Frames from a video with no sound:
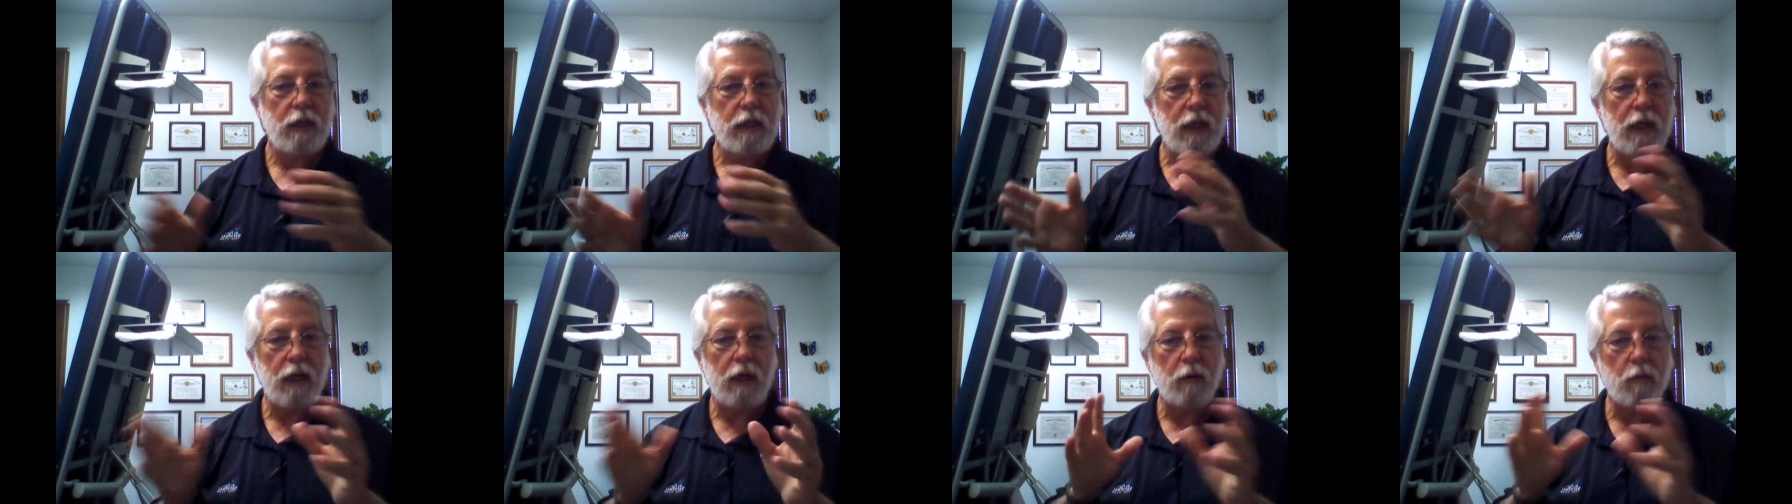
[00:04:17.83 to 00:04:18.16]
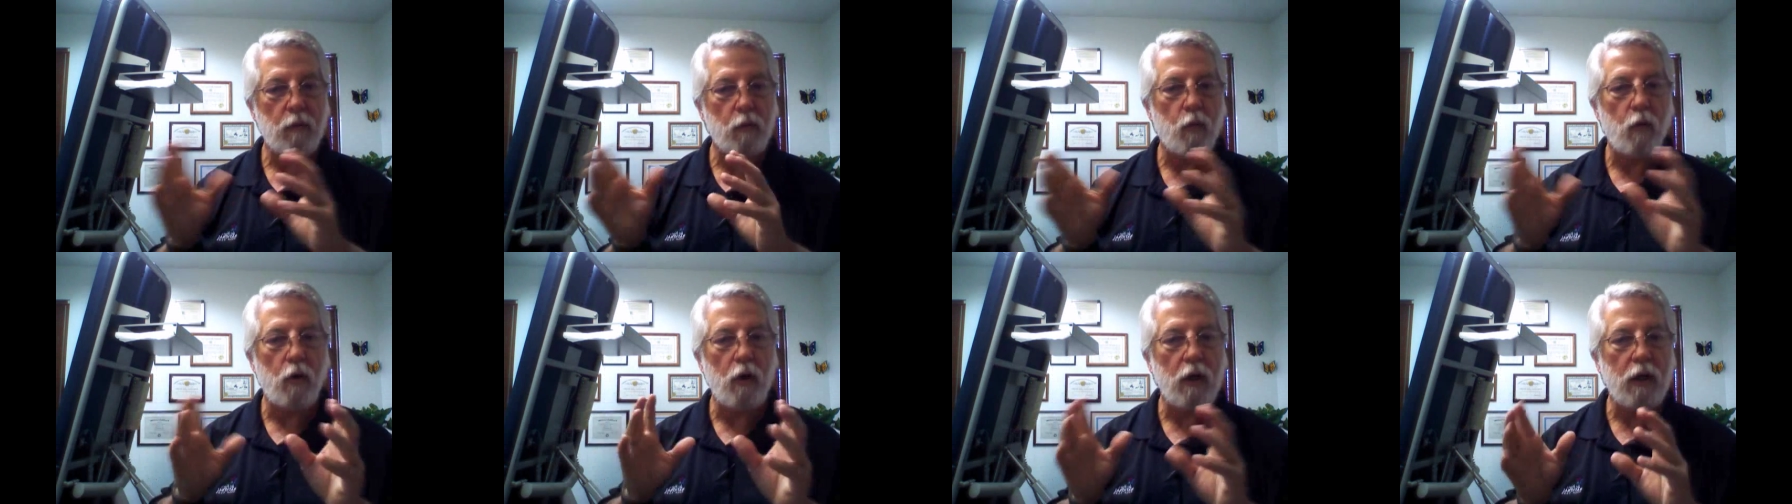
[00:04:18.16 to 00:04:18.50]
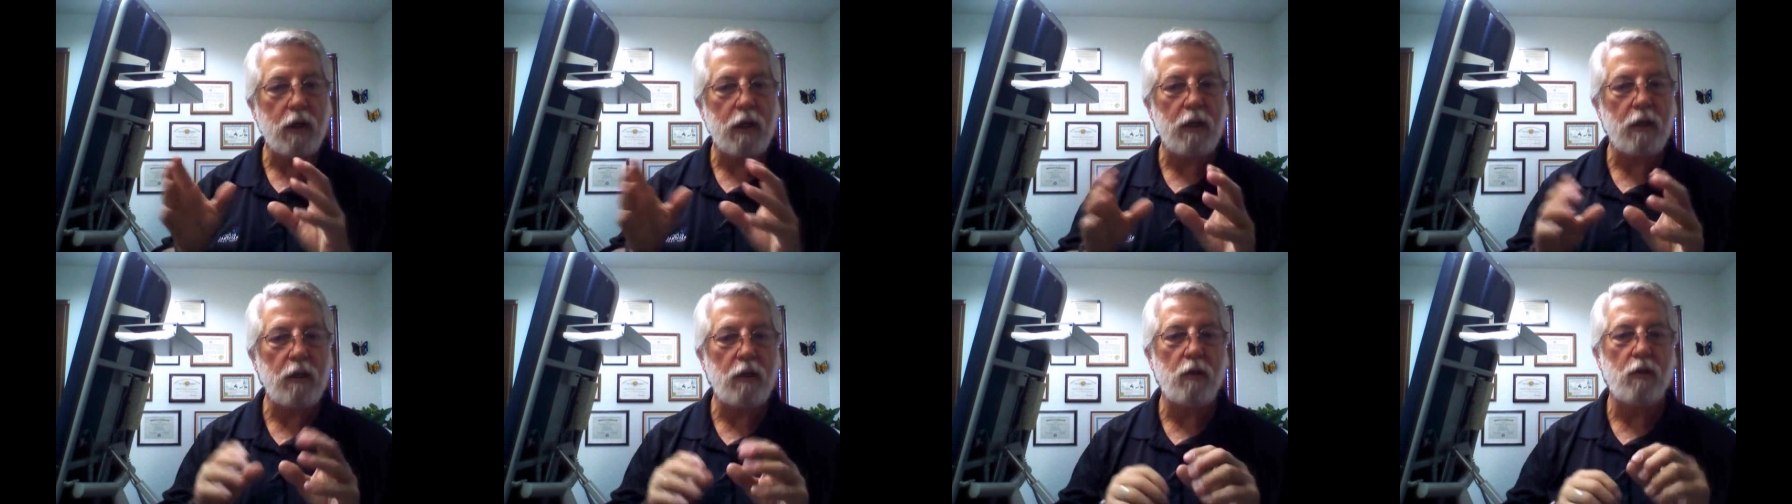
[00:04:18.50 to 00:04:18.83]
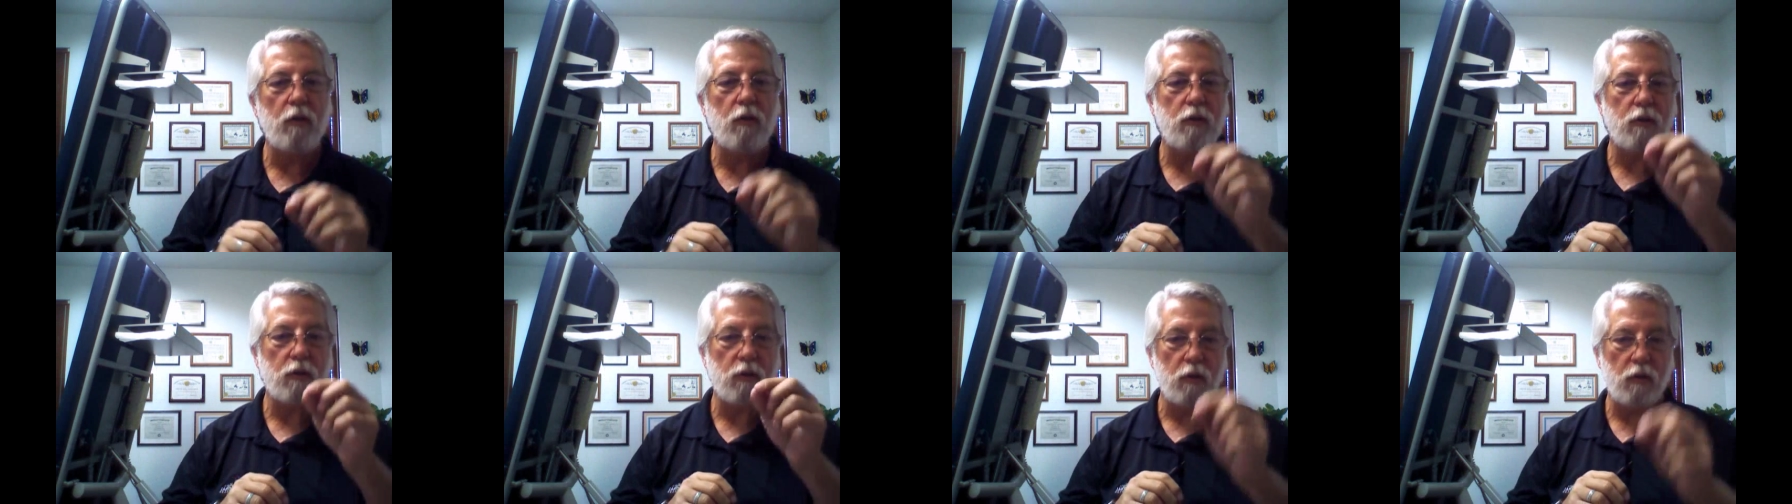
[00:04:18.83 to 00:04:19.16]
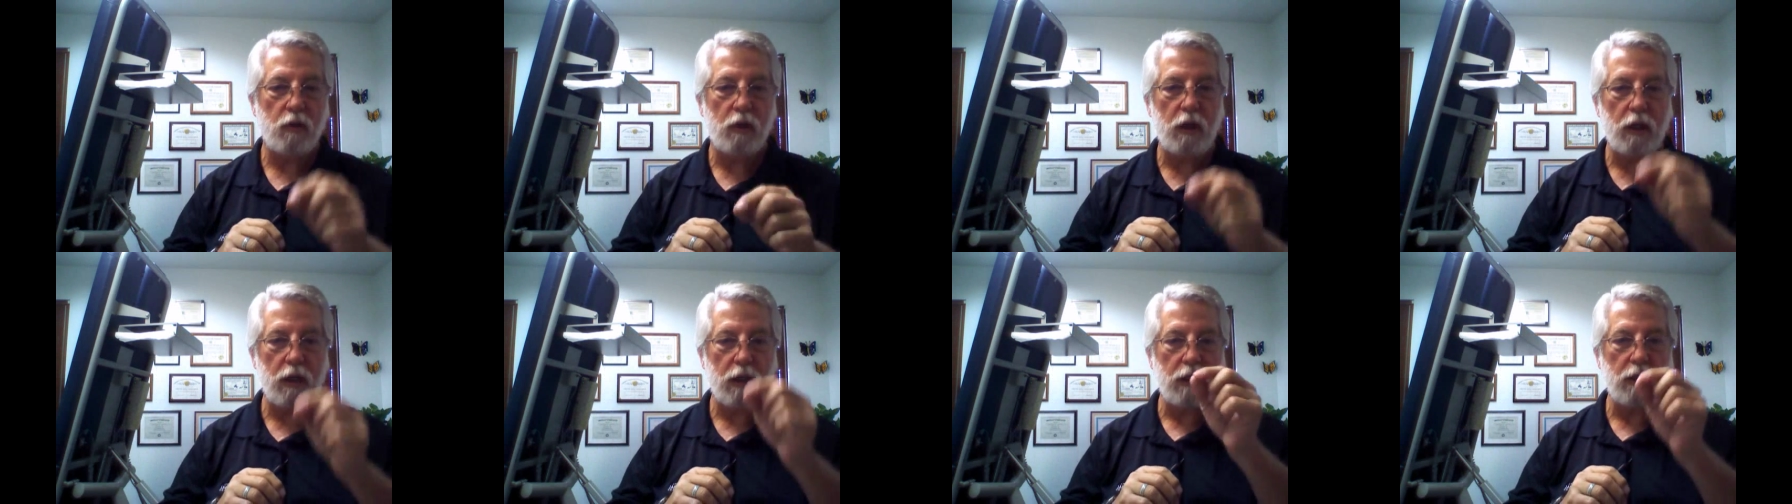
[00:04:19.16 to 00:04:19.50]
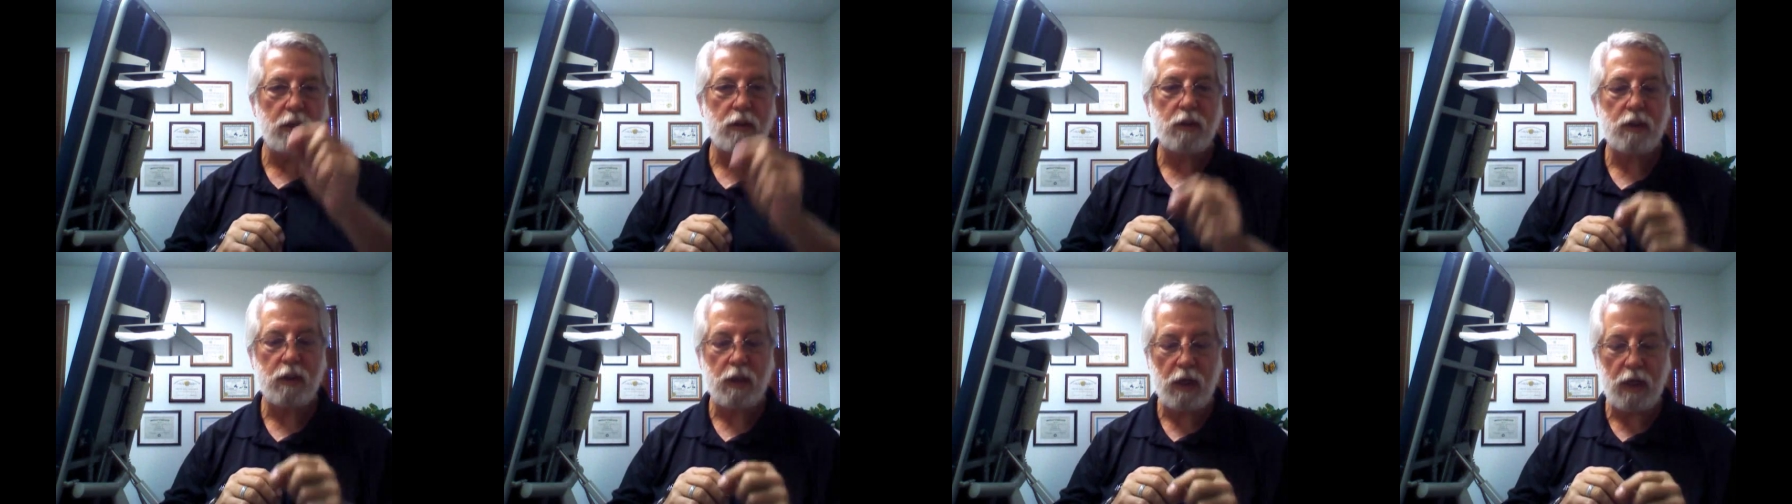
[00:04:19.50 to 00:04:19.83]
to help work it loose so that it
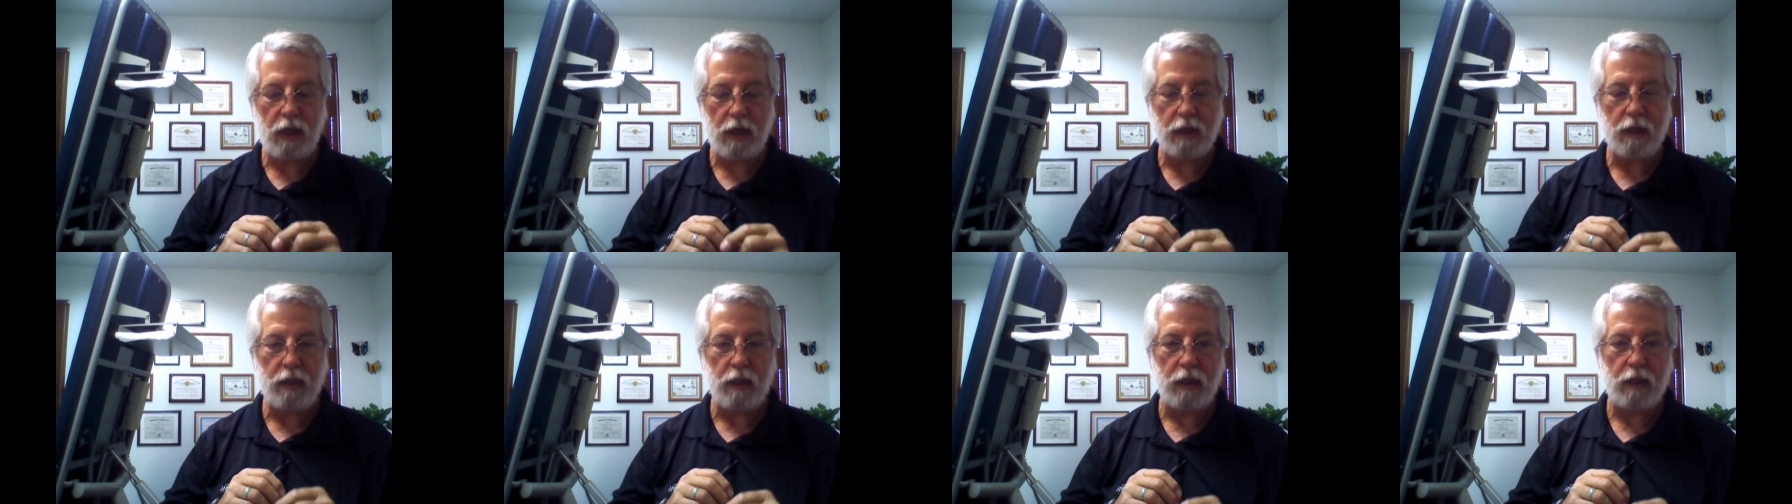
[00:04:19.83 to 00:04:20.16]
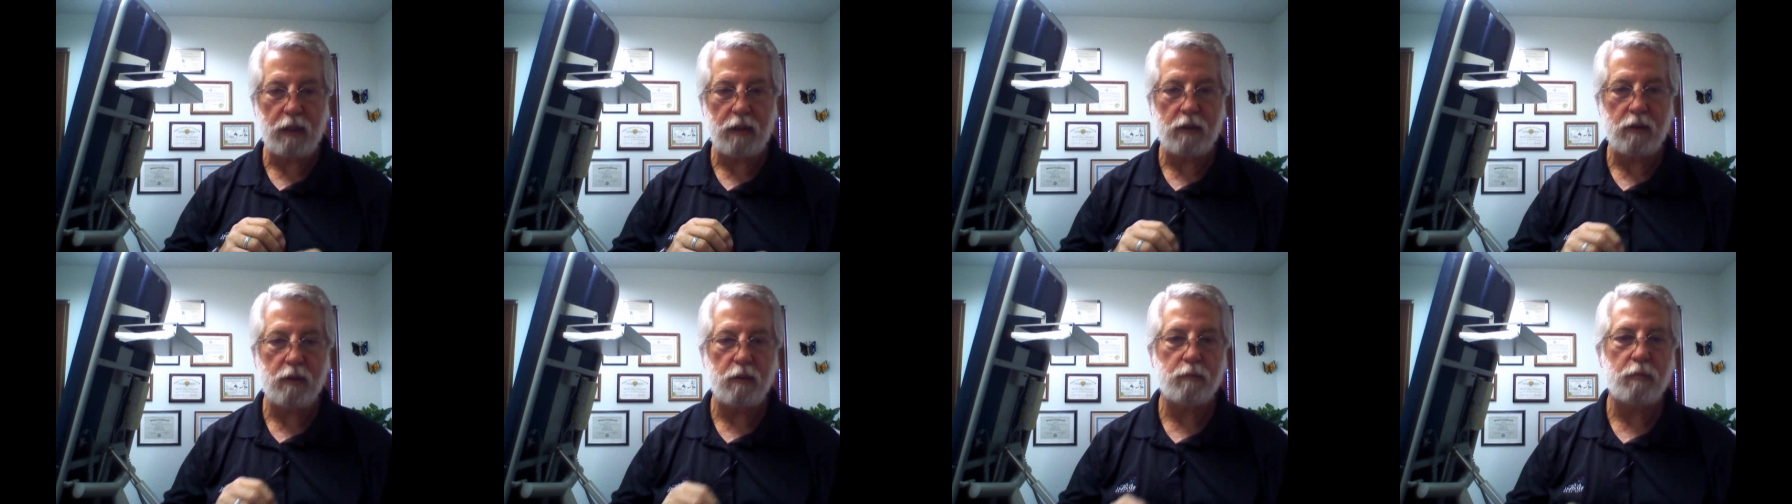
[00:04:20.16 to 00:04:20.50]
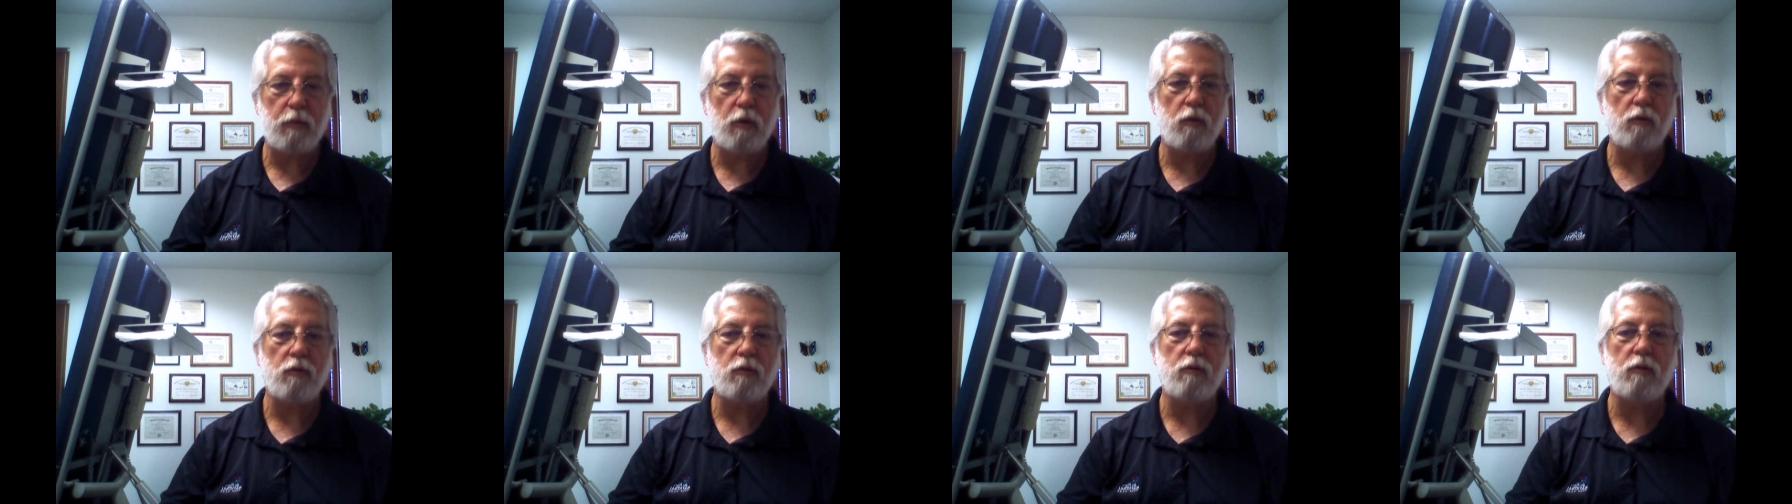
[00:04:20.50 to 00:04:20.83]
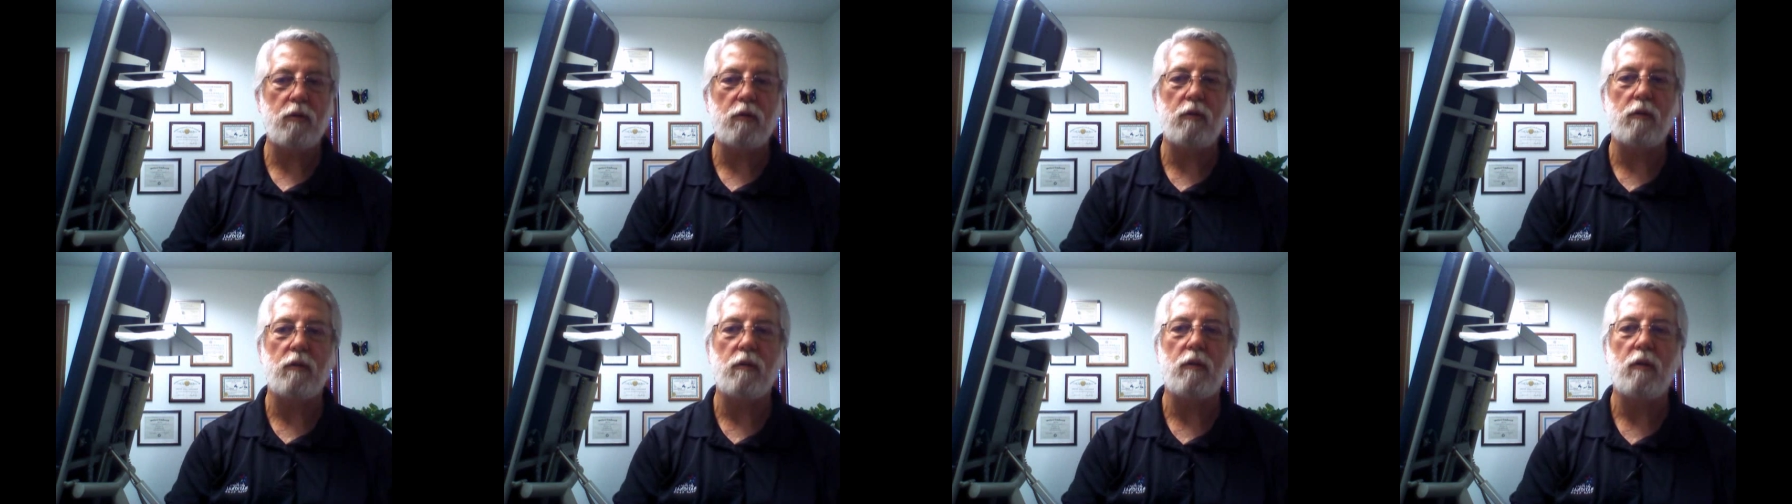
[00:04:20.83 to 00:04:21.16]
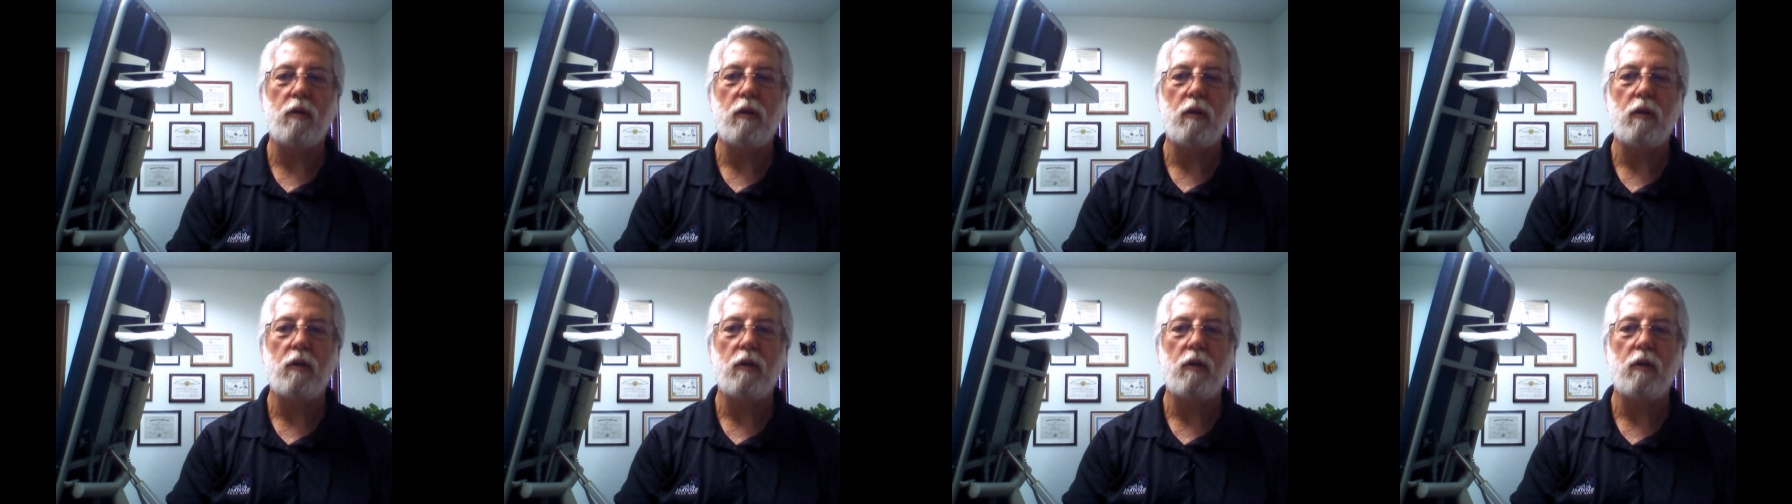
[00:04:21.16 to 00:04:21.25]
can slide like it's supposed to.